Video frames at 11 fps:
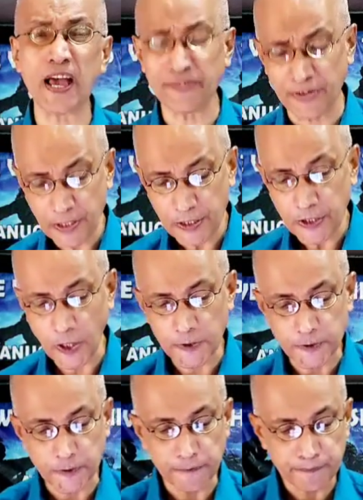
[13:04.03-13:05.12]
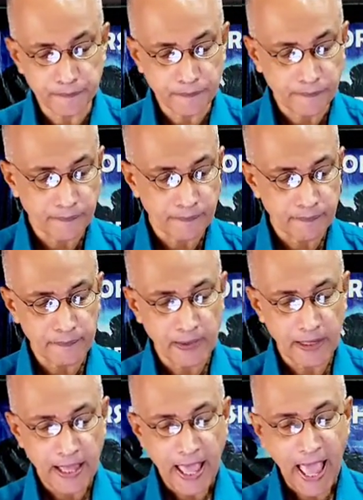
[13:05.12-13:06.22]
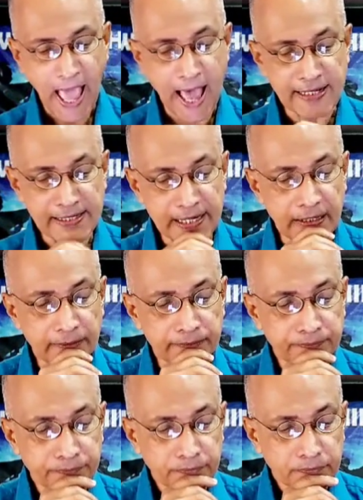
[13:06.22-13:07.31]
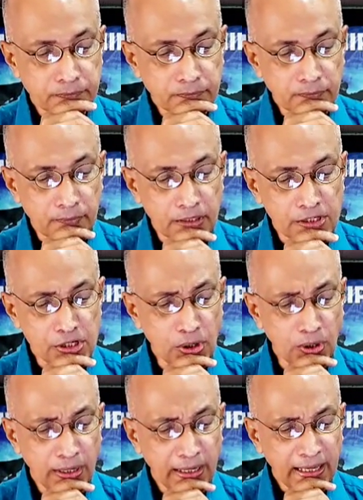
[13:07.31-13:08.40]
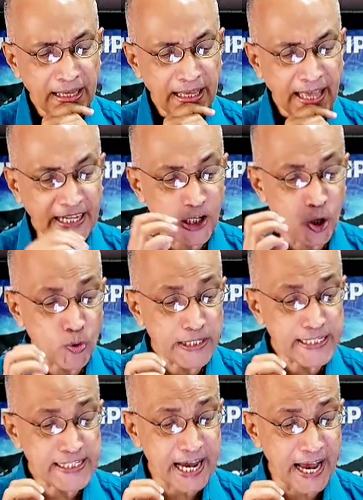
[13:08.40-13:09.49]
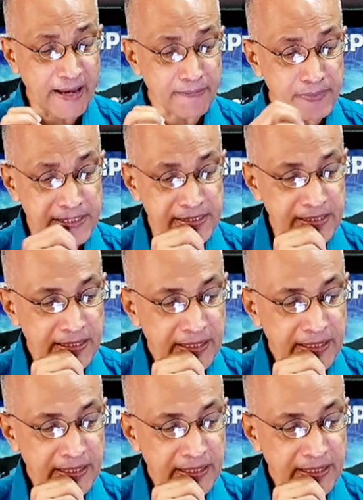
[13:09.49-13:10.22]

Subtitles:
have gone through. And so at lonely times,